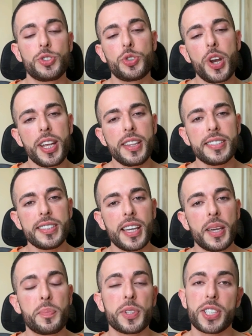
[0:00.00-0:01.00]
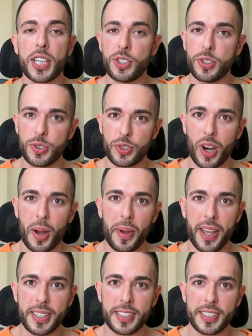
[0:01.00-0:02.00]
strengths and potential
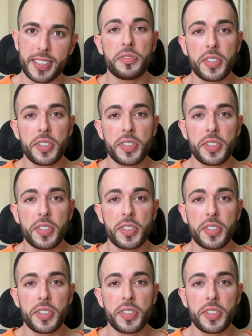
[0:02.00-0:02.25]
drawbacks.